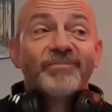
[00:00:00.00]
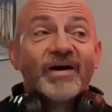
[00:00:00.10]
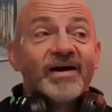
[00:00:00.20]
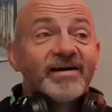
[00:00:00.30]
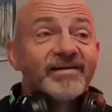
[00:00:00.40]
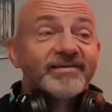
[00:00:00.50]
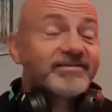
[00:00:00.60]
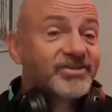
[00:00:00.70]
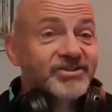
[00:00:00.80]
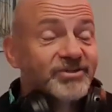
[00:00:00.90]
but
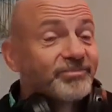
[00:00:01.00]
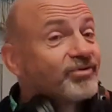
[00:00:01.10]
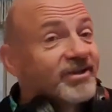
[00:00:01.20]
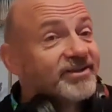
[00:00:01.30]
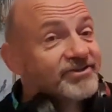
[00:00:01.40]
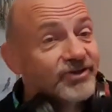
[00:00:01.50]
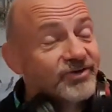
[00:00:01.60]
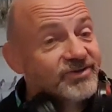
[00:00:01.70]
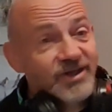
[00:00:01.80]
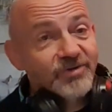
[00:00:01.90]
just a brilliant
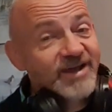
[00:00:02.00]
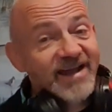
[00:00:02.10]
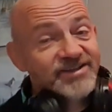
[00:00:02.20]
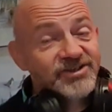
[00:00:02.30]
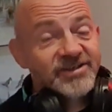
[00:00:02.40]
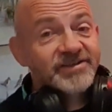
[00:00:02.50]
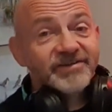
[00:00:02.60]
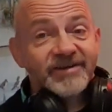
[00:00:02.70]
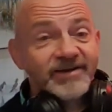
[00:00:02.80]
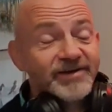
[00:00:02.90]
song, so catchy.
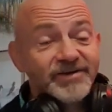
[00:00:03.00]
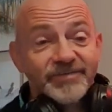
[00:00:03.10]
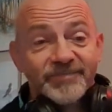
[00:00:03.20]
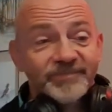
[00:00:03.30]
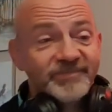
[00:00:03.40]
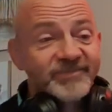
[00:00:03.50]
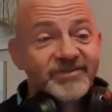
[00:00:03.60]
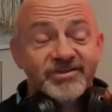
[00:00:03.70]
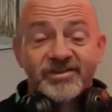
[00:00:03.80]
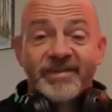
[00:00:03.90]

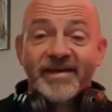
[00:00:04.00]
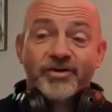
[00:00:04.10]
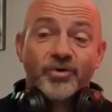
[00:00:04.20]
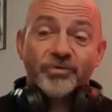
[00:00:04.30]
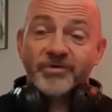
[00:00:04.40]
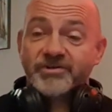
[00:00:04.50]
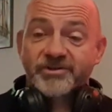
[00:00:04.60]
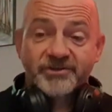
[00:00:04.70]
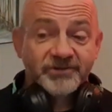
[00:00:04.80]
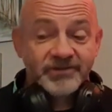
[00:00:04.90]
Just that
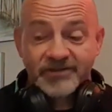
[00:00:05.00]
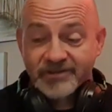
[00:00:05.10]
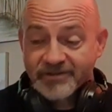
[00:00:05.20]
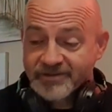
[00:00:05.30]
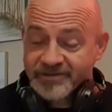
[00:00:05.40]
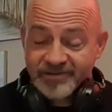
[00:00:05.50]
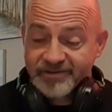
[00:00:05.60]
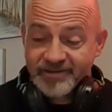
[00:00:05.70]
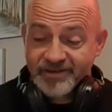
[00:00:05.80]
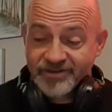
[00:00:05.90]
chorus,
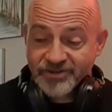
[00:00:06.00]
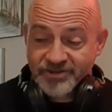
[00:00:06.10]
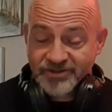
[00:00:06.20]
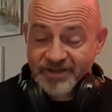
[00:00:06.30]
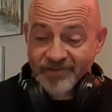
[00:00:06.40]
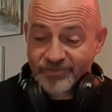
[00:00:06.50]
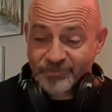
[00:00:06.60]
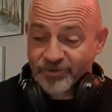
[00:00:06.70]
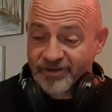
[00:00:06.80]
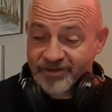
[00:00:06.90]
it's just, that was
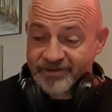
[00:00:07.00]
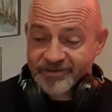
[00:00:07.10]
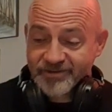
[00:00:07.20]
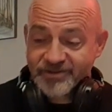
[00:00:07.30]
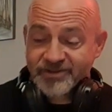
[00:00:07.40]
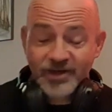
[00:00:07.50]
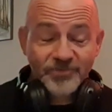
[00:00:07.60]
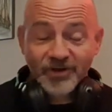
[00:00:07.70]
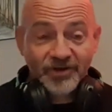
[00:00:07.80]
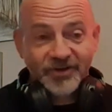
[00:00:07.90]
brilliant, just so
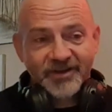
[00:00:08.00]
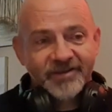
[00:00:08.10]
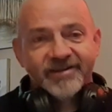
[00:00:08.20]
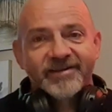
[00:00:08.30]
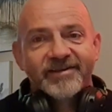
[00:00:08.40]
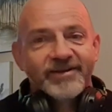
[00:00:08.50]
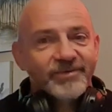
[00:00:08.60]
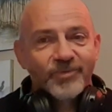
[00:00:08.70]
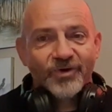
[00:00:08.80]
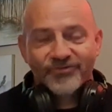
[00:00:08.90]
melodic.
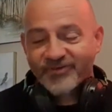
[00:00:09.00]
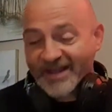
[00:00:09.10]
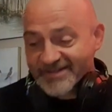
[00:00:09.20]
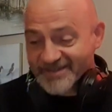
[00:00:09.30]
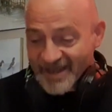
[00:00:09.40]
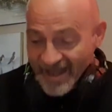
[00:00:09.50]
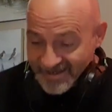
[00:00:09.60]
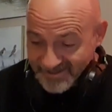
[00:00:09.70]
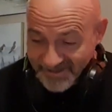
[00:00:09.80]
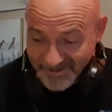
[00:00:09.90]
What a
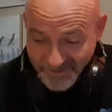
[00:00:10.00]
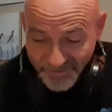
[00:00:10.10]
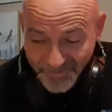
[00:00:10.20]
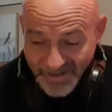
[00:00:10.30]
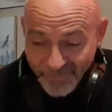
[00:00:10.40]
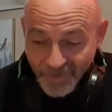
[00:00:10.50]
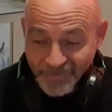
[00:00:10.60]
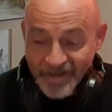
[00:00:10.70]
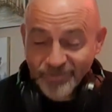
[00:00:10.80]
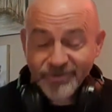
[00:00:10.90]
fantastic song that
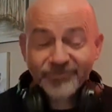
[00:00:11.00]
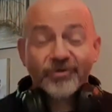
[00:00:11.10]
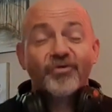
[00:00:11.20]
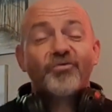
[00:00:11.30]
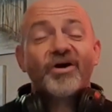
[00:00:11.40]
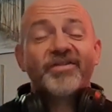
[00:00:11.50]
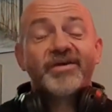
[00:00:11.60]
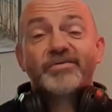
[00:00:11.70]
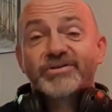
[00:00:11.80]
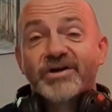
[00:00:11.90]
was. That was the fourth one. That was